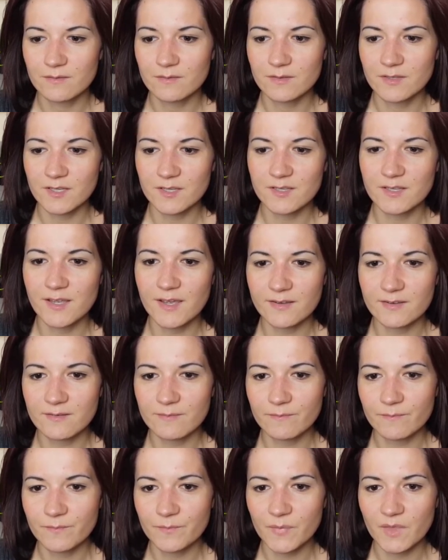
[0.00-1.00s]
did that,
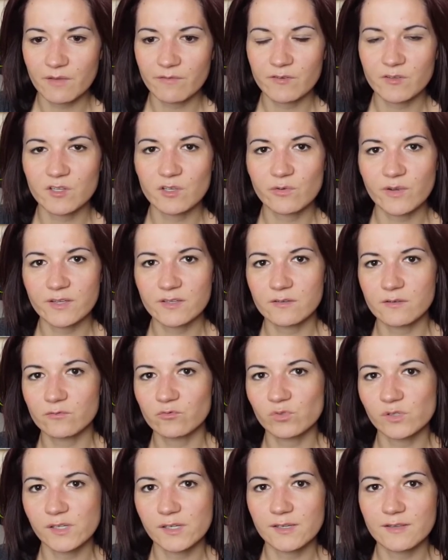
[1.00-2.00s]
even though I didn't
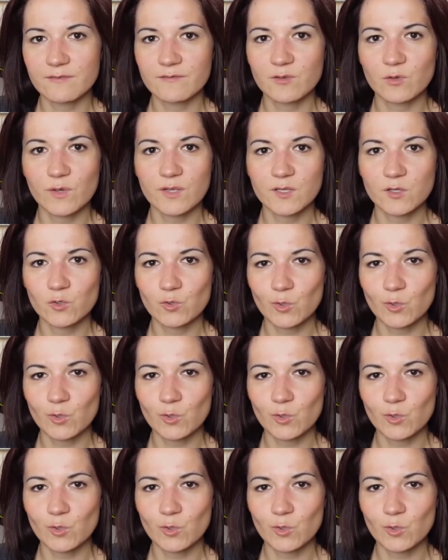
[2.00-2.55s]
really leave you any